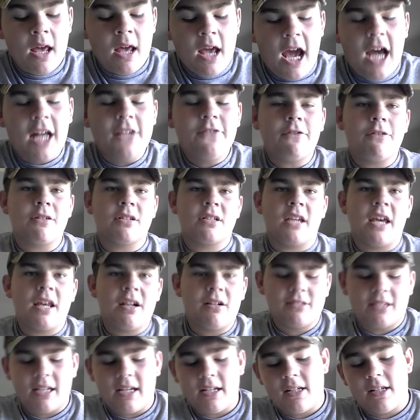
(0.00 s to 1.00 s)
As for
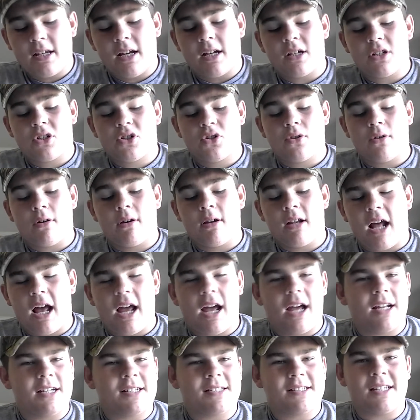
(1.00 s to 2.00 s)
Seattle taking on Detroit,
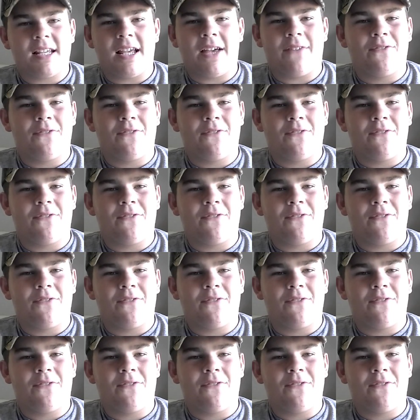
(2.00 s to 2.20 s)
I honestly